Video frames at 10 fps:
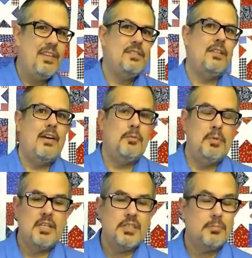of these
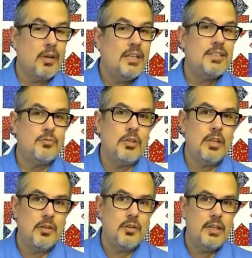left because the price is
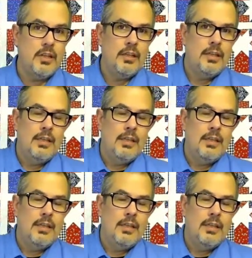really good.